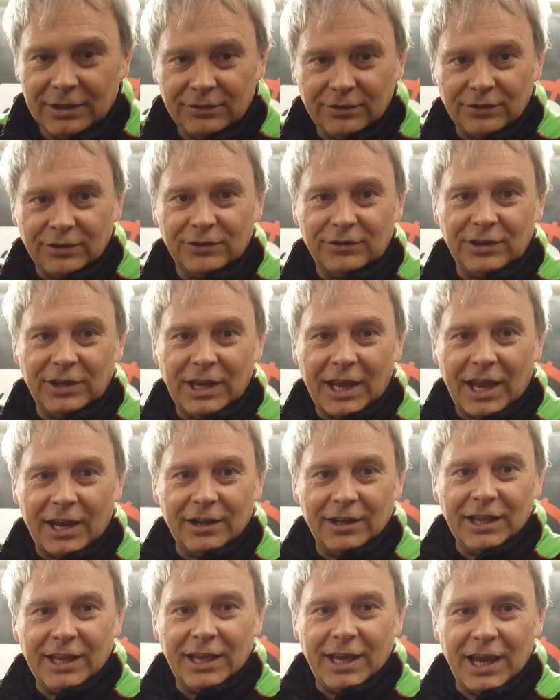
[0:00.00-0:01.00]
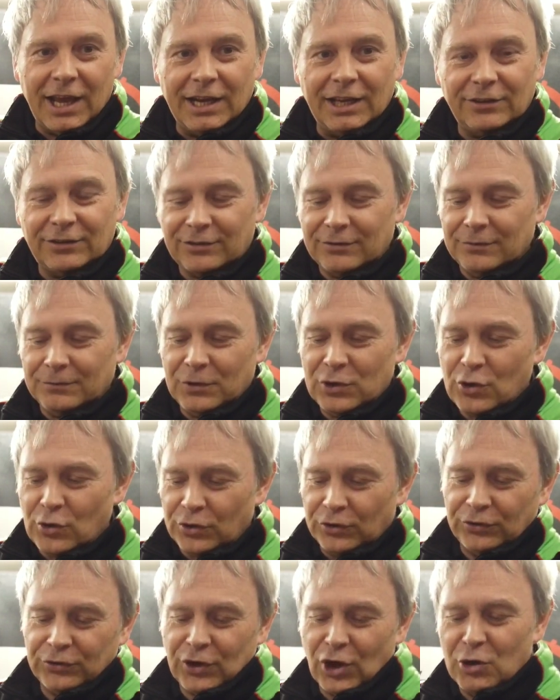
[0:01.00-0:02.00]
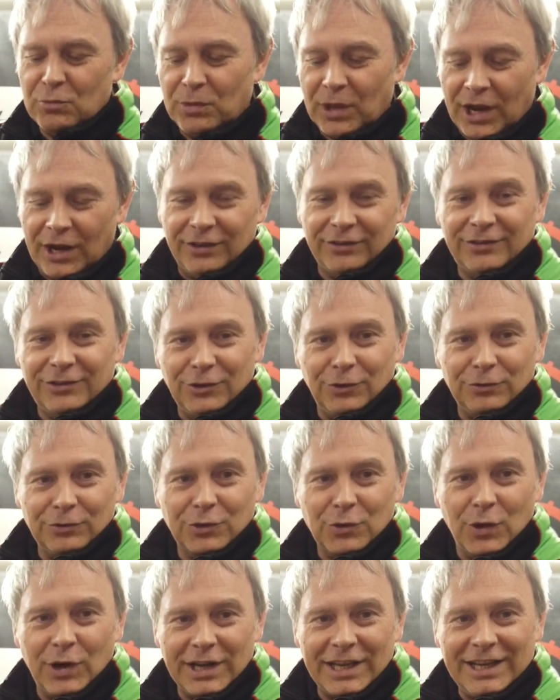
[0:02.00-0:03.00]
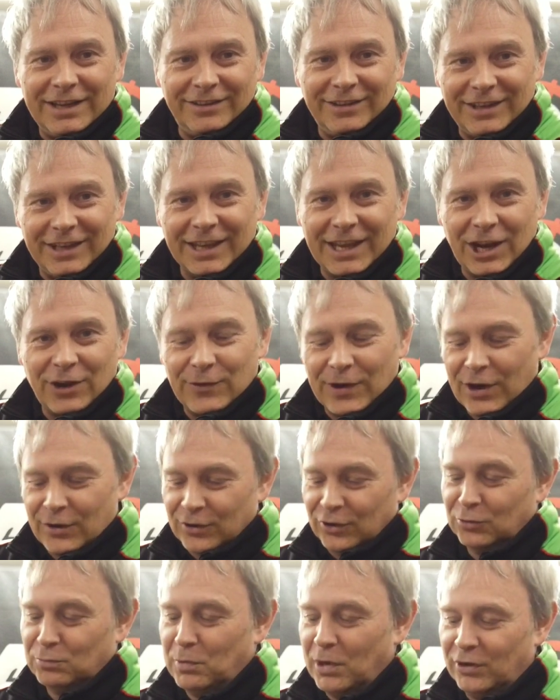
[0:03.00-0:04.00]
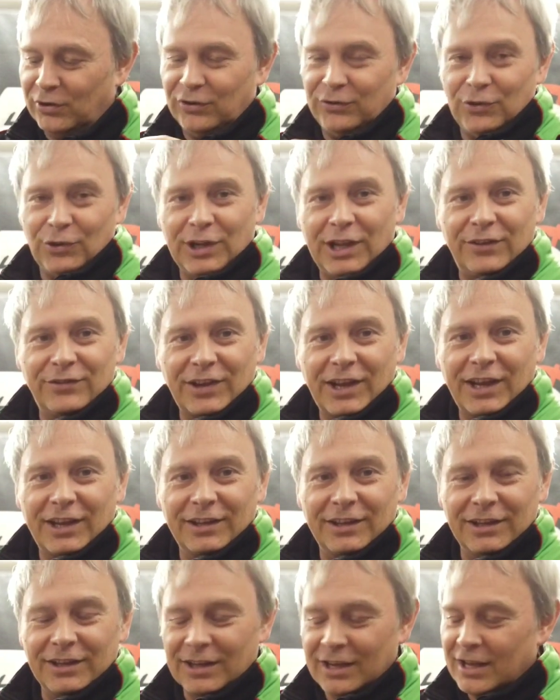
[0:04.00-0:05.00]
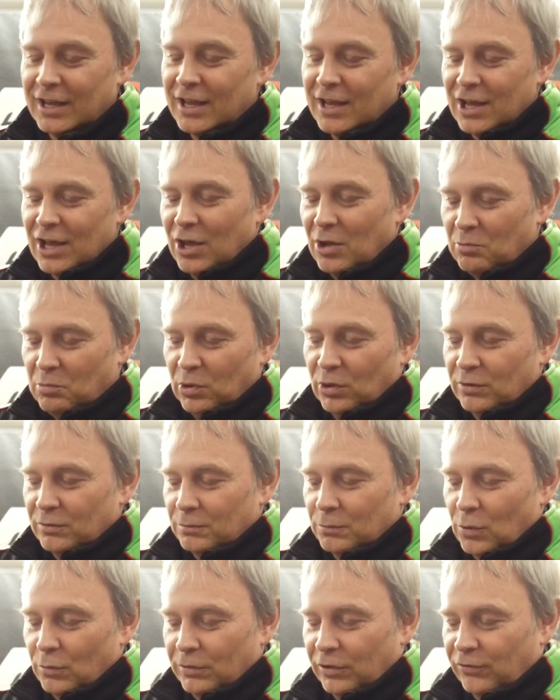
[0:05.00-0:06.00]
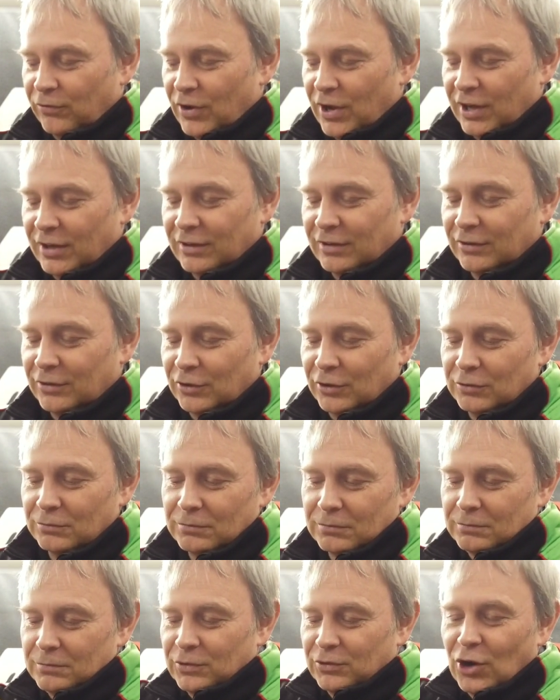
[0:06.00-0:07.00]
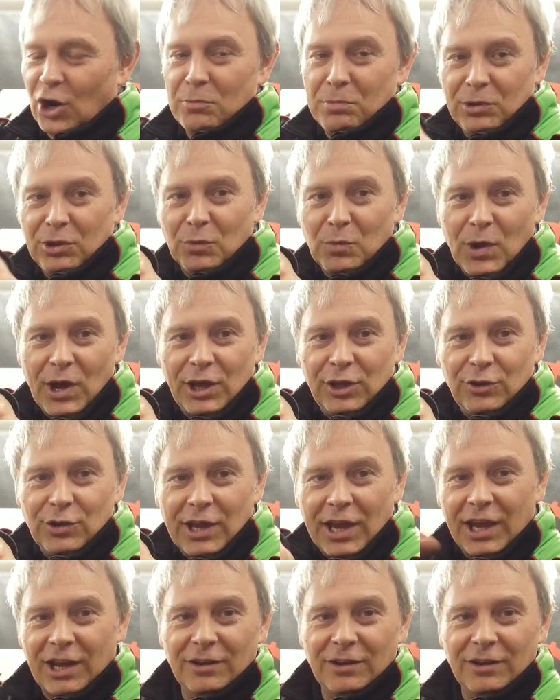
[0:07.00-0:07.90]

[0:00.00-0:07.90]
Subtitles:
this is the T handle here. And it's, when you've got the scope there, it's not quite easy to get around, especially if you're left-handed. But what we find is that scope in the way, you